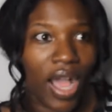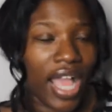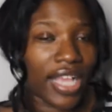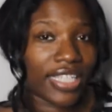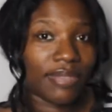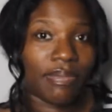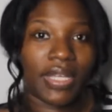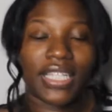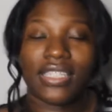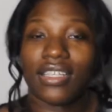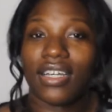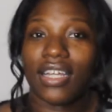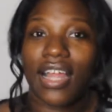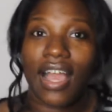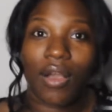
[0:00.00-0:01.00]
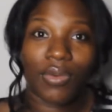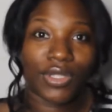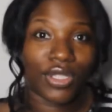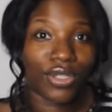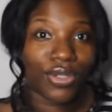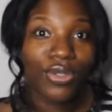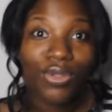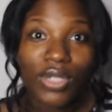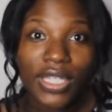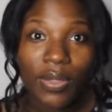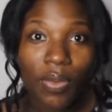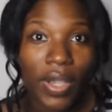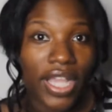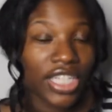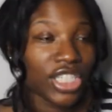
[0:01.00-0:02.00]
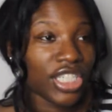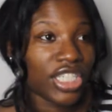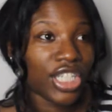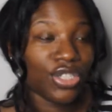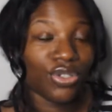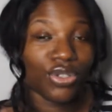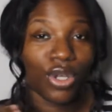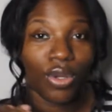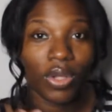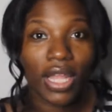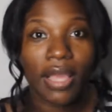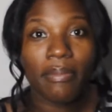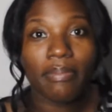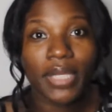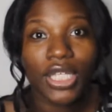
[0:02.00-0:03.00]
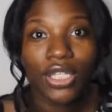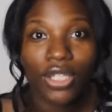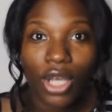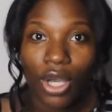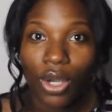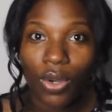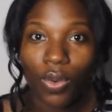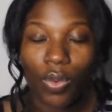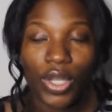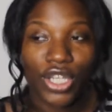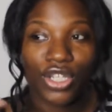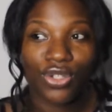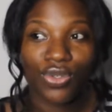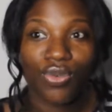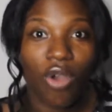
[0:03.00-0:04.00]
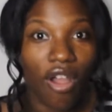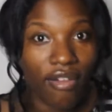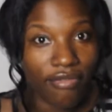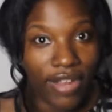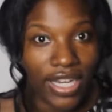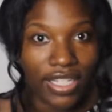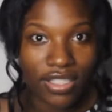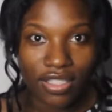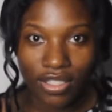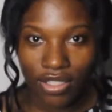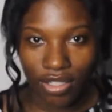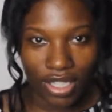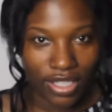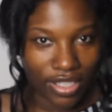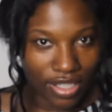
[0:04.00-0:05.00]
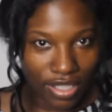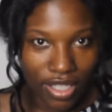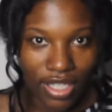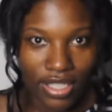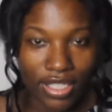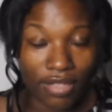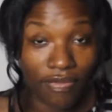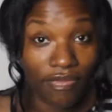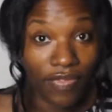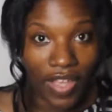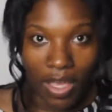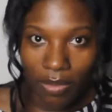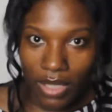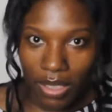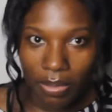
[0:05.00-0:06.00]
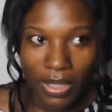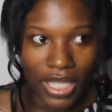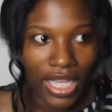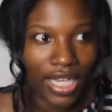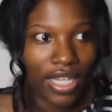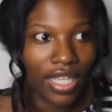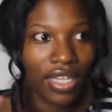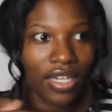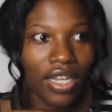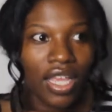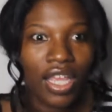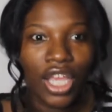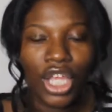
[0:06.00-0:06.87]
I explained to her that I was a newlywed. She said, you know, let me know when you are ready to start discussing family planning.